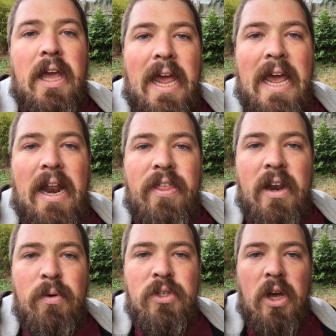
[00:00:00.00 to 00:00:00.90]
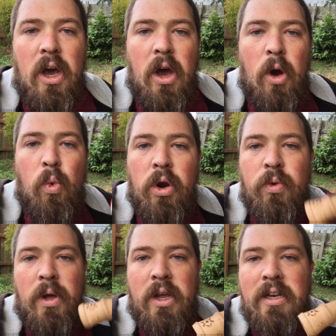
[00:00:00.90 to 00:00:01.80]
And I thought it was a
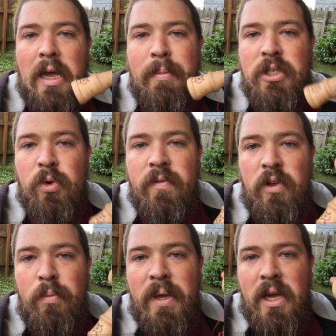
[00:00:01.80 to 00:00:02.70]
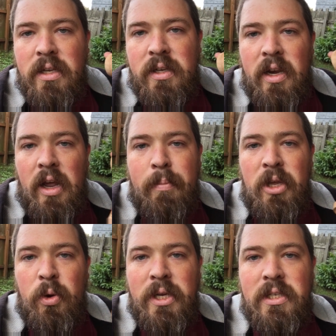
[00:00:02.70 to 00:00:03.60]
worthwhile kendama to review because Kendama
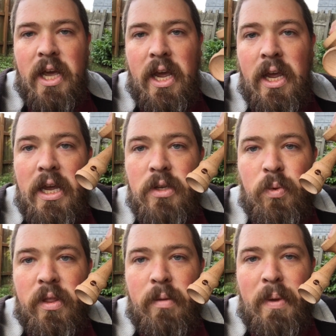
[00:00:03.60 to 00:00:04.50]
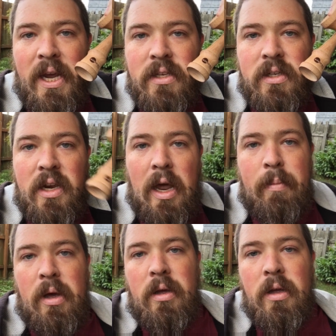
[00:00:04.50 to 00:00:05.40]
USA is one of the biggest
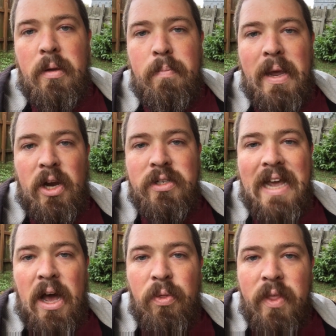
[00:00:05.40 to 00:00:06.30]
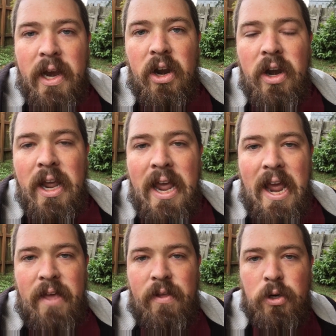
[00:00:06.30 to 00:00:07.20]
kendama makers out there,
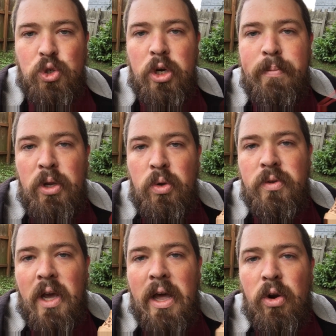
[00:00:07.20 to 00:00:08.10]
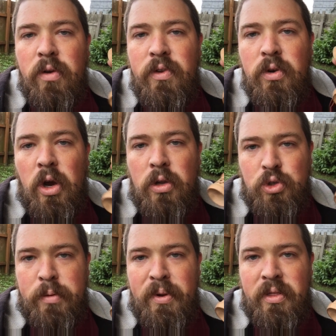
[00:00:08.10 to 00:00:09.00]
and their tribute, I don't know if you'd call
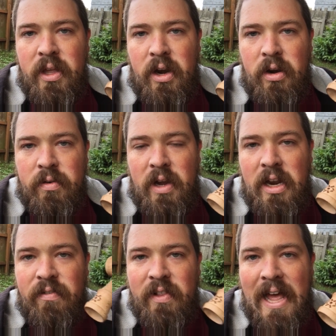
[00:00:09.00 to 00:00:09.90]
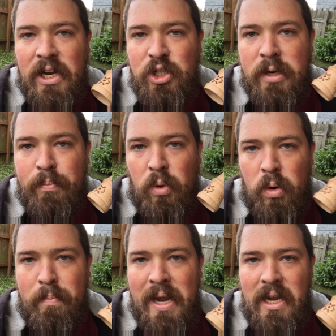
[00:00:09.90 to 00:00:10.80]
tribute their kind of flagship
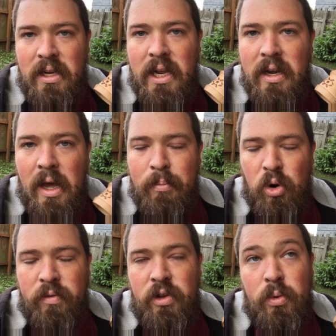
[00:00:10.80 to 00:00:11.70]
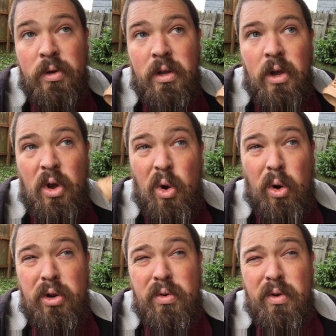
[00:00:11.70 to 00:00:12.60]
or main kendama, or if you would
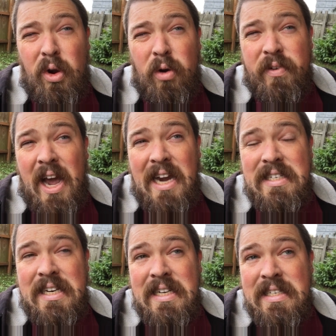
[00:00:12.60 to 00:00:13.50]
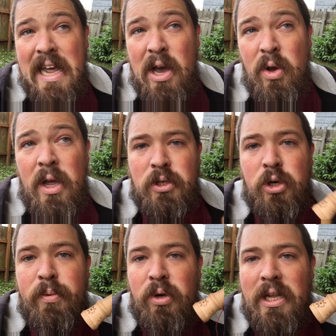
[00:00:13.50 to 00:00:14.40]
or if Kaizen is now, but
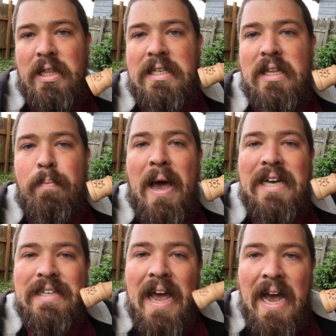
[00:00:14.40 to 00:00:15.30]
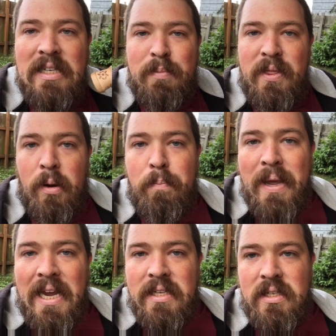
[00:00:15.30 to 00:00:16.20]
tribute, at least in the past, has been their
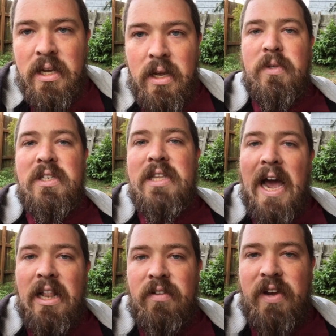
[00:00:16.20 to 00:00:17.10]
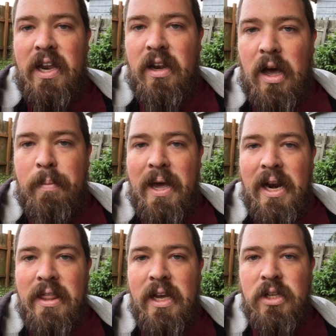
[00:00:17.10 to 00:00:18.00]
biggest style of kendama, and
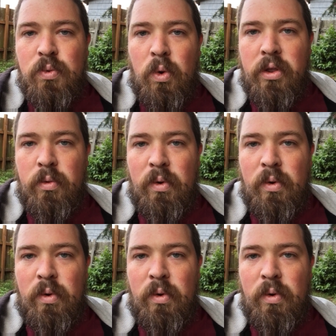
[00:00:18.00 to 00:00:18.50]
I think it's worth